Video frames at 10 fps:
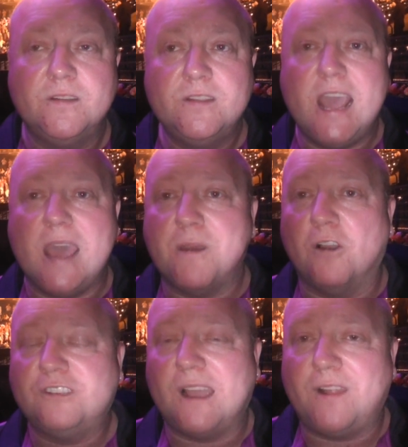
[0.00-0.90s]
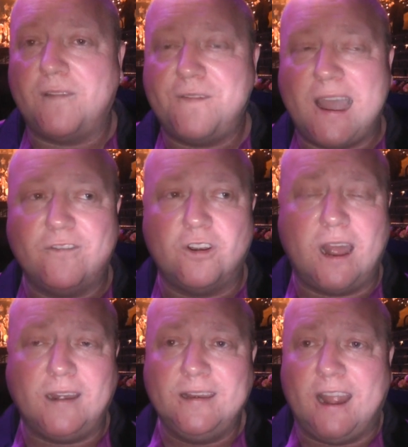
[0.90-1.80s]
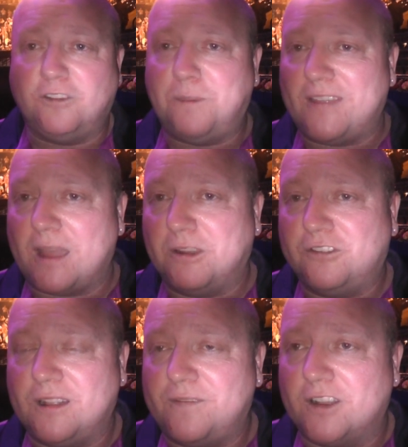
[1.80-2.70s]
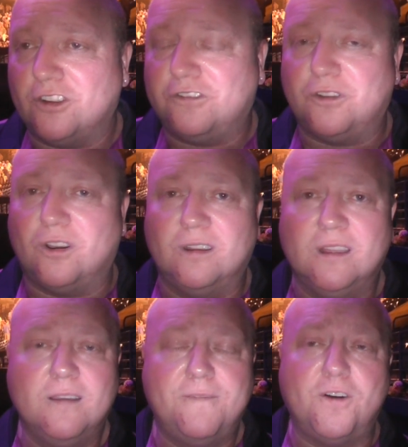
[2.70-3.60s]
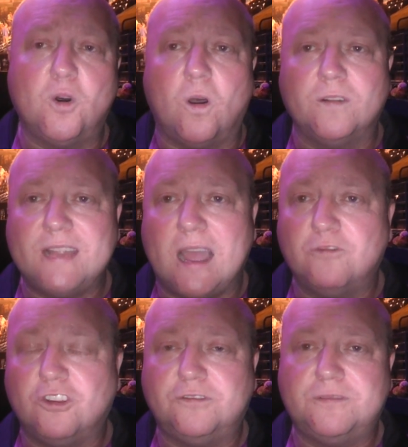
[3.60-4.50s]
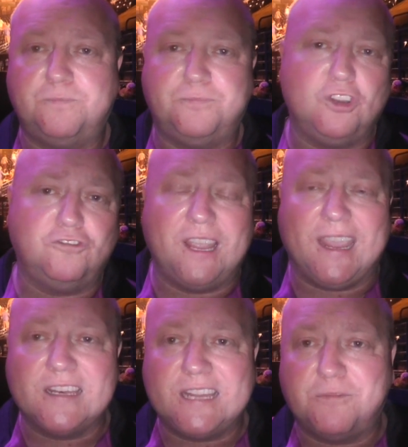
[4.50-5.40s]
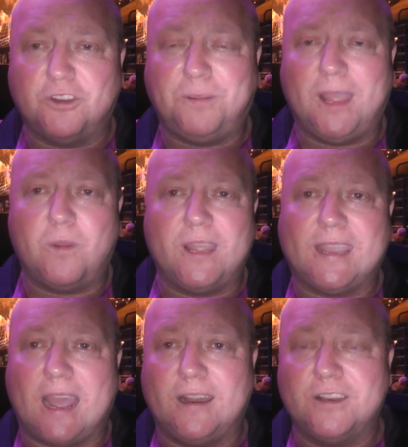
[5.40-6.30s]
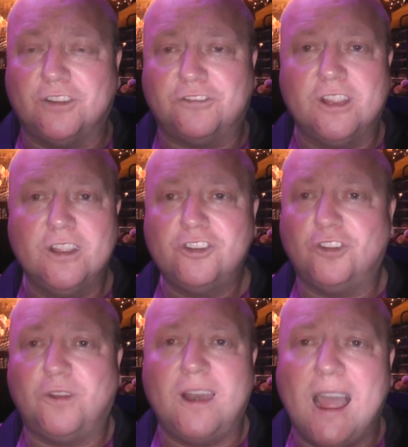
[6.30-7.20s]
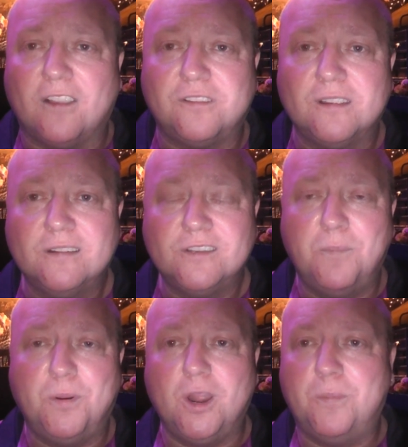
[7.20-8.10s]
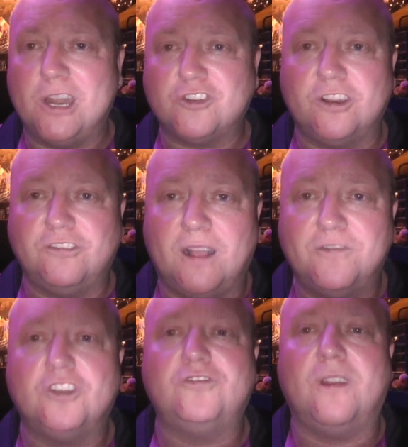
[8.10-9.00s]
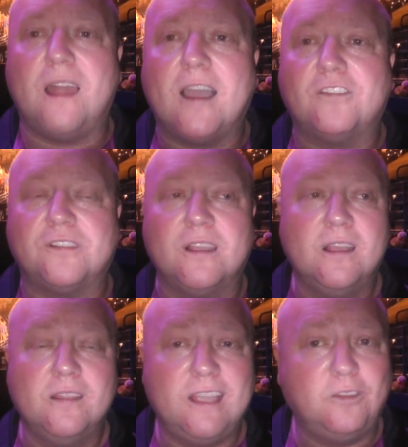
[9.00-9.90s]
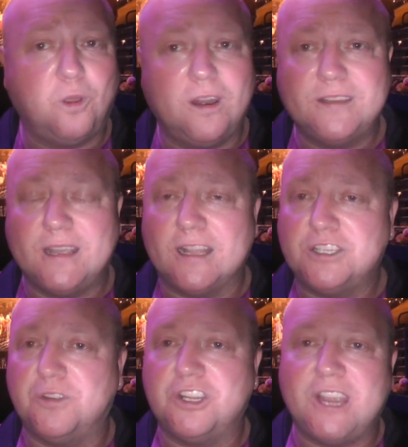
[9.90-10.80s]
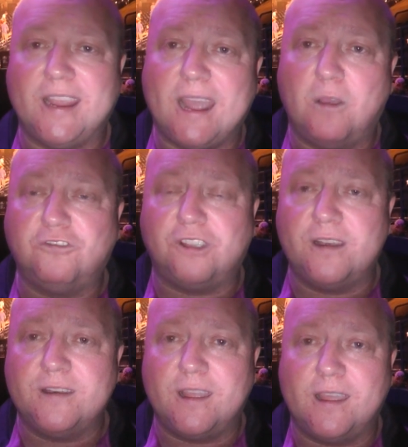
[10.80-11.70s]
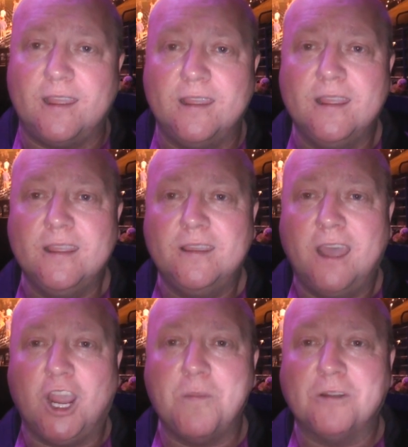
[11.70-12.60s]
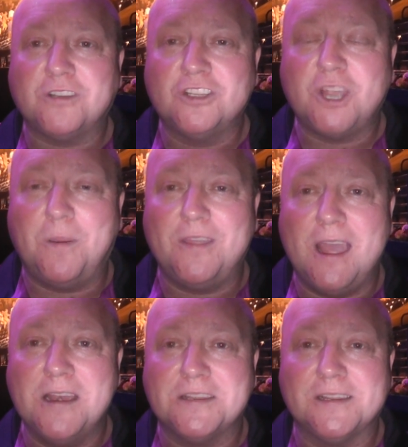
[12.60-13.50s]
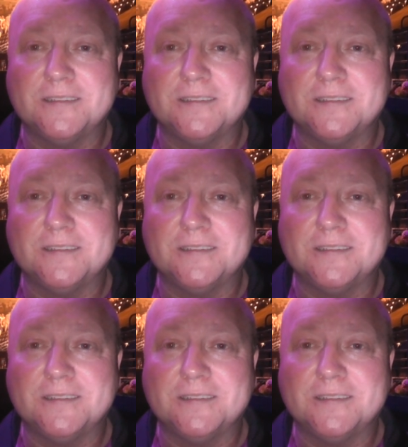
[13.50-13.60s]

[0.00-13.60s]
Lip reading: Yeah, most definitely. 5-1, I didn't expect that myself. I just thought 4-1 down, just dig in deep, just play what you can and just relax. Don't put no pressure on yourself, just relax. That's what I did. I took the checkouts and I come out on top at the end.